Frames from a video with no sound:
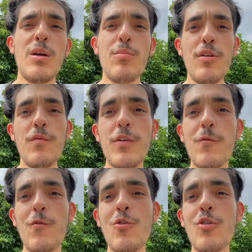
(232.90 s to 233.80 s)
Perfect
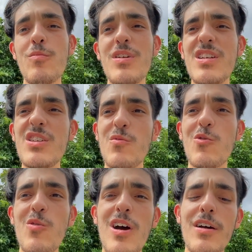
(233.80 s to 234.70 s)
form isn't
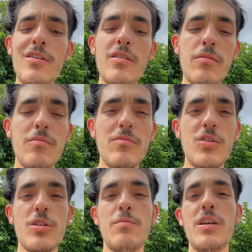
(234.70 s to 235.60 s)
required.
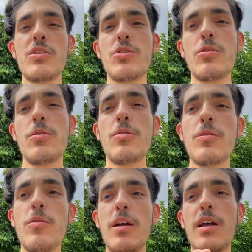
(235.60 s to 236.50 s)
Just make
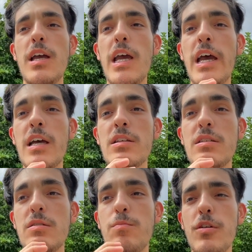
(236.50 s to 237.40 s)
sure
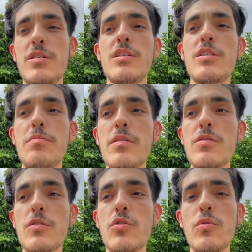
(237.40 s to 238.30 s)
as
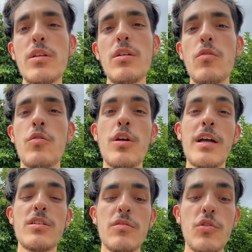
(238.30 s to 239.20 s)
participants are doing it or
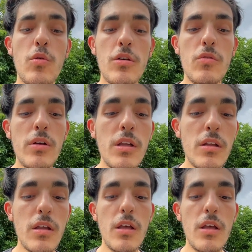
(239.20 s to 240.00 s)
as you are doing it,